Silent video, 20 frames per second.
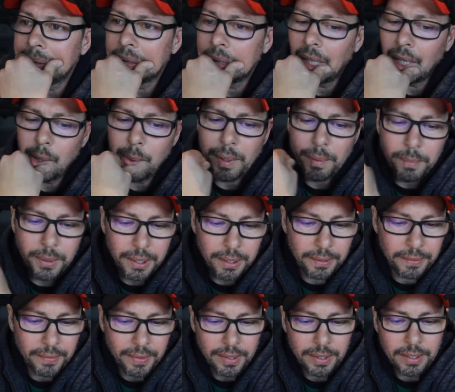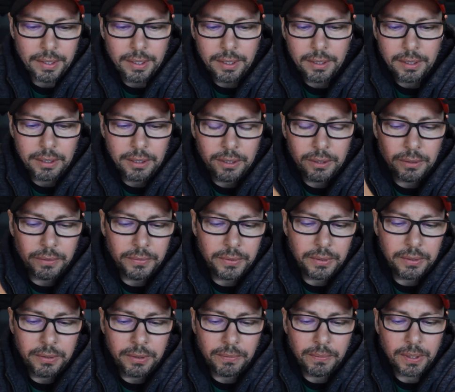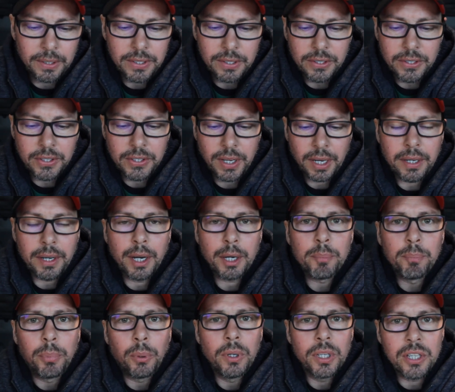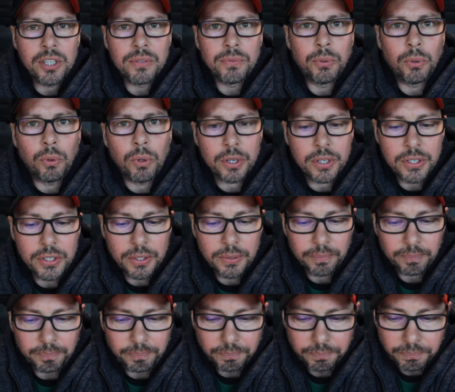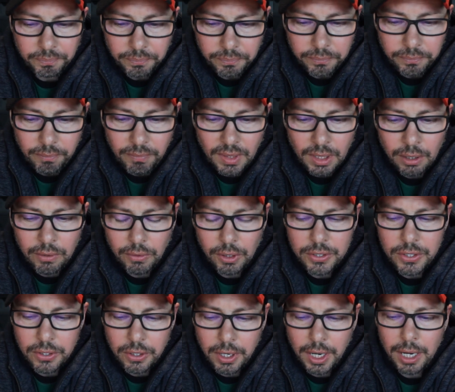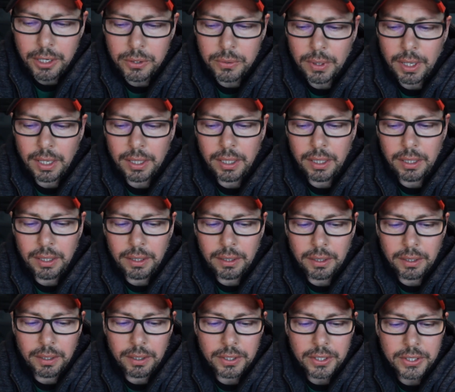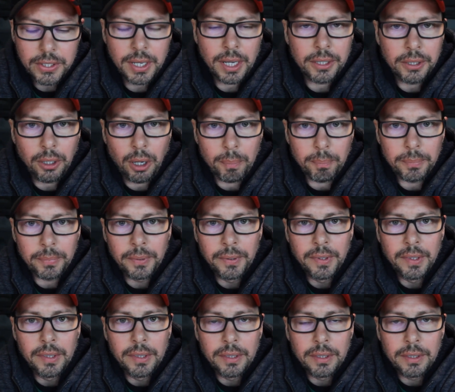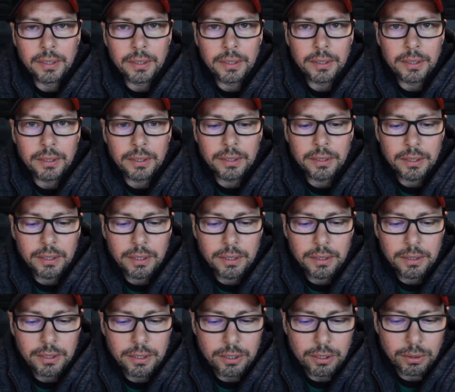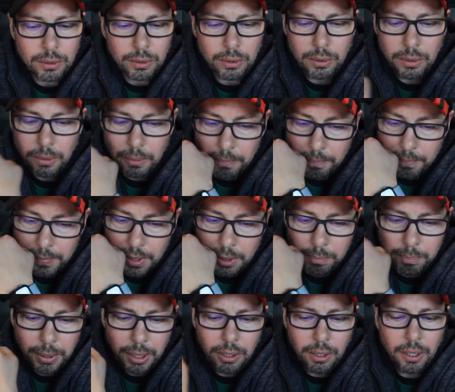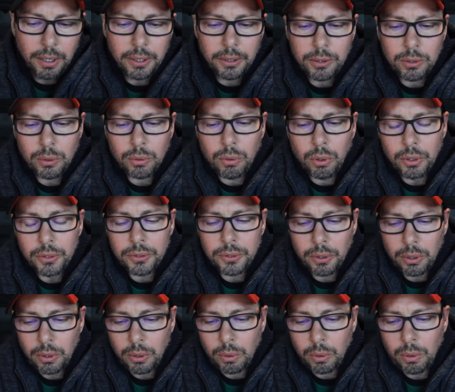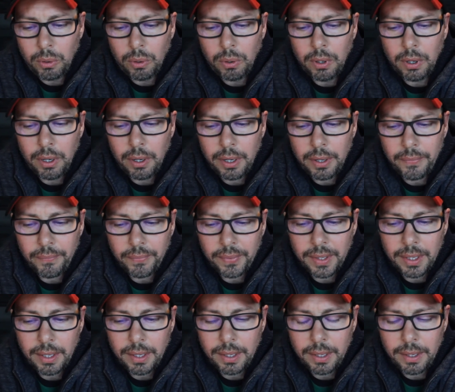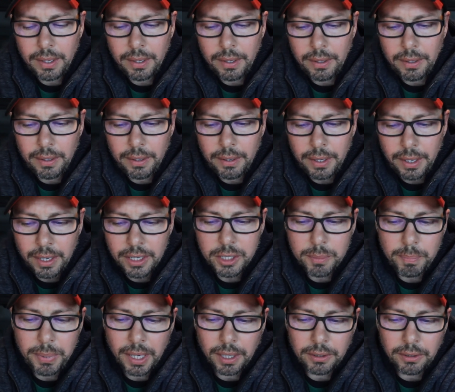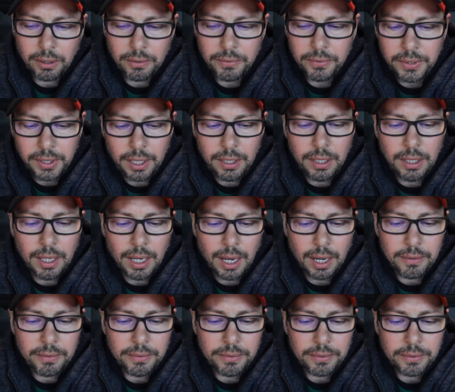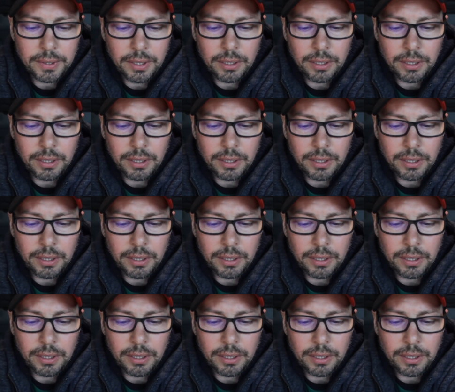I remember, you know, it was a secret police force was gradually set up. So it began to control all aspect of daily life.